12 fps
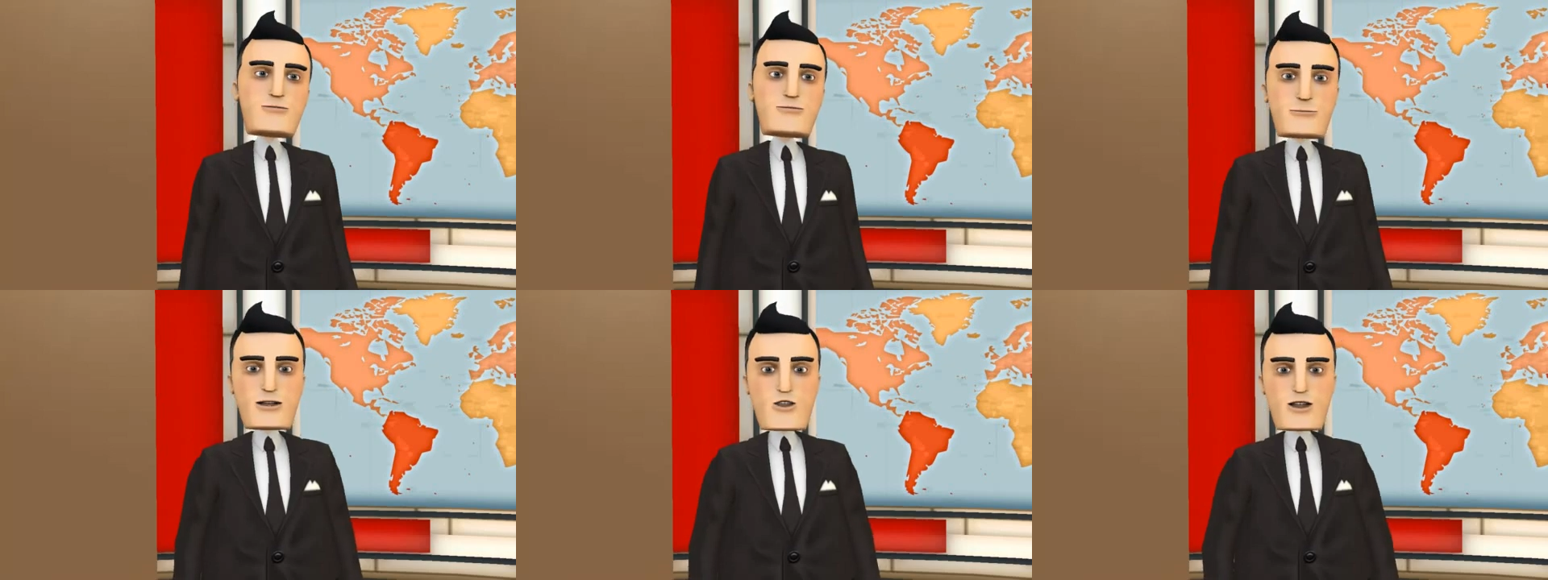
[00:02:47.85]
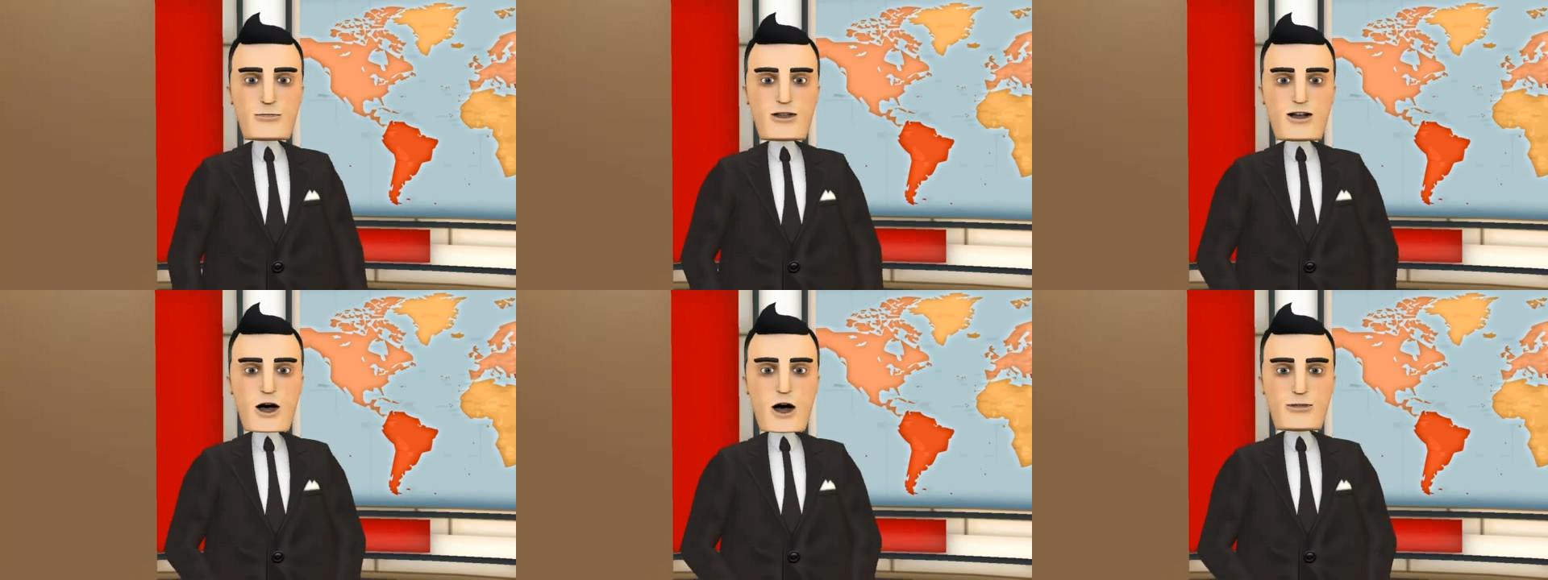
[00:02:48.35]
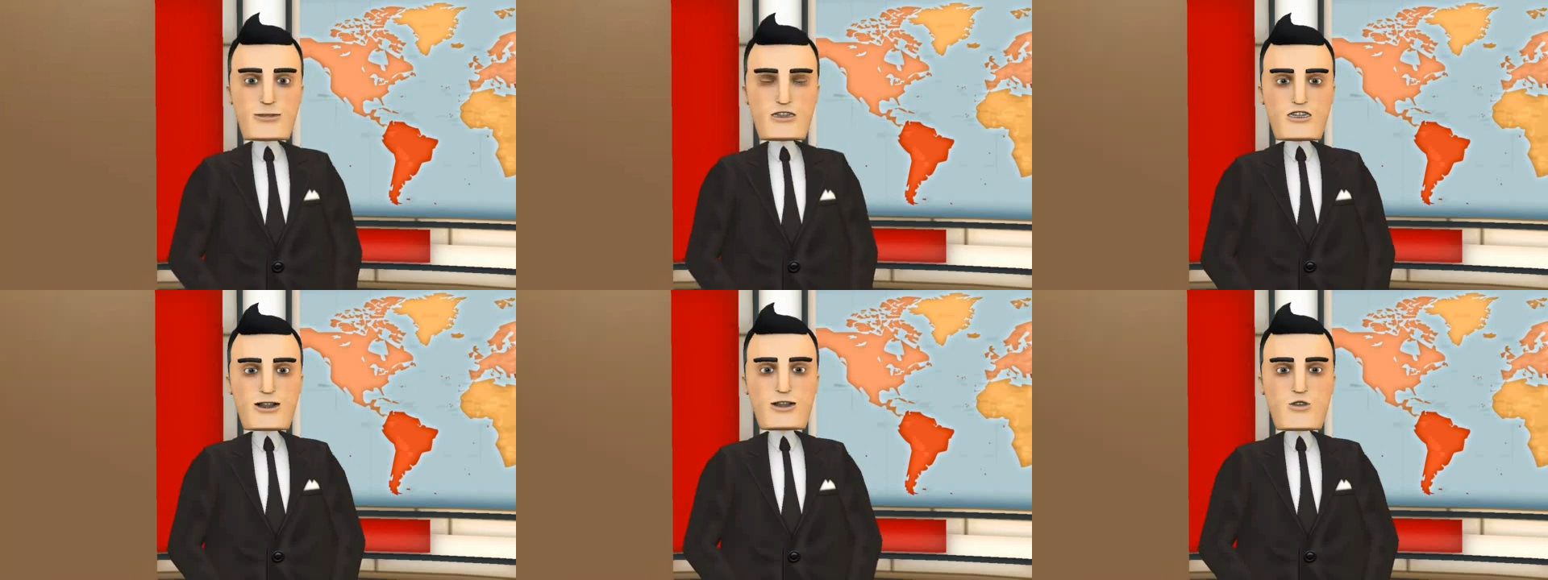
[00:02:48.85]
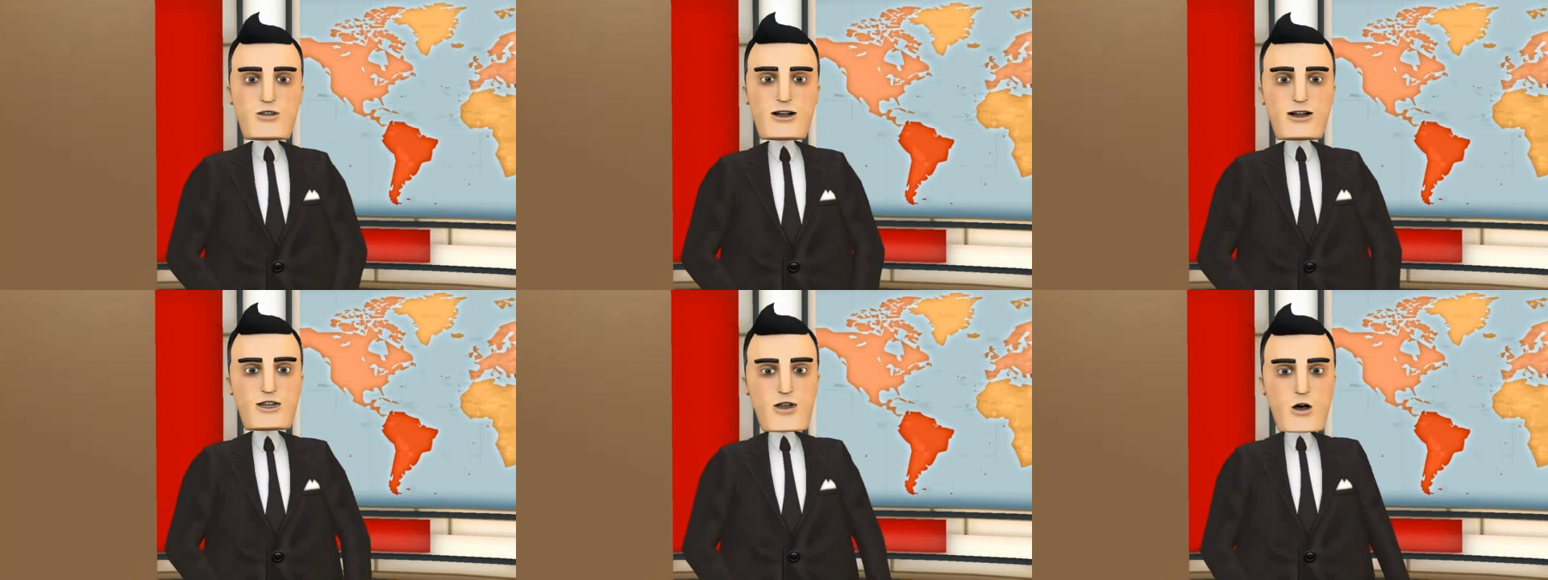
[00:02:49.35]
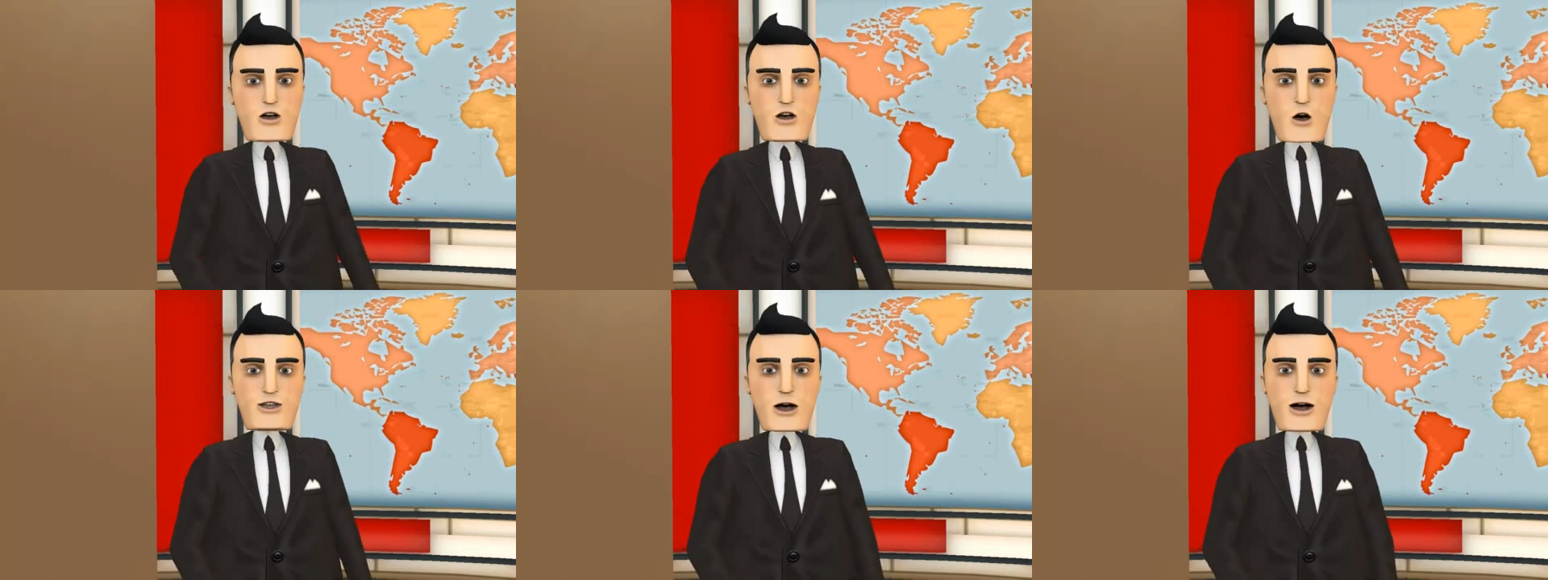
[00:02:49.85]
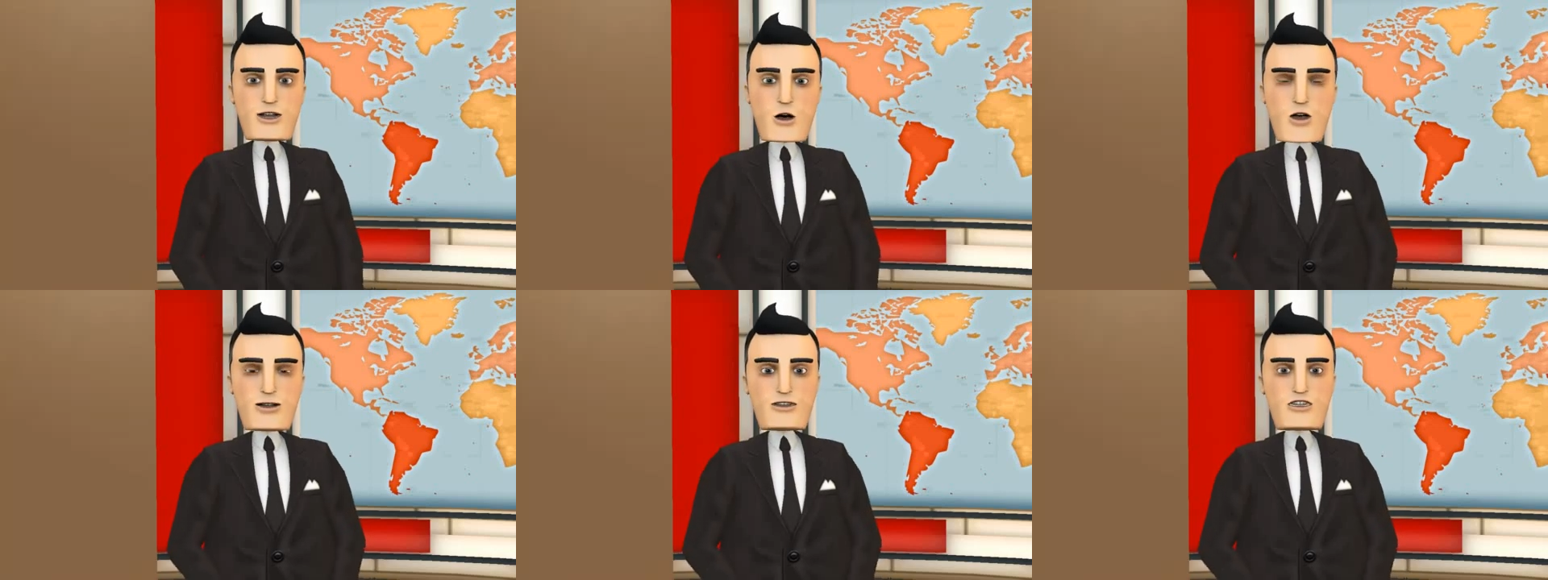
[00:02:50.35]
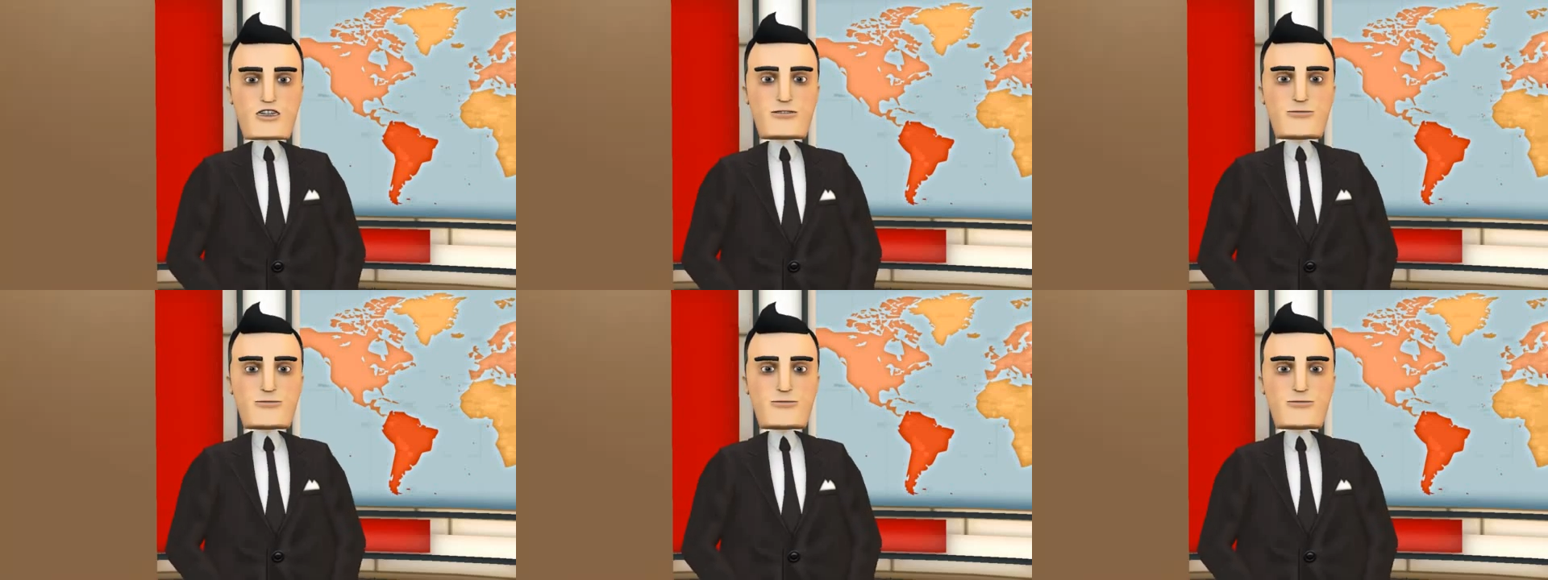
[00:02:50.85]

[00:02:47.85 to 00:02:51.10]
But they may not be selling well across all categories.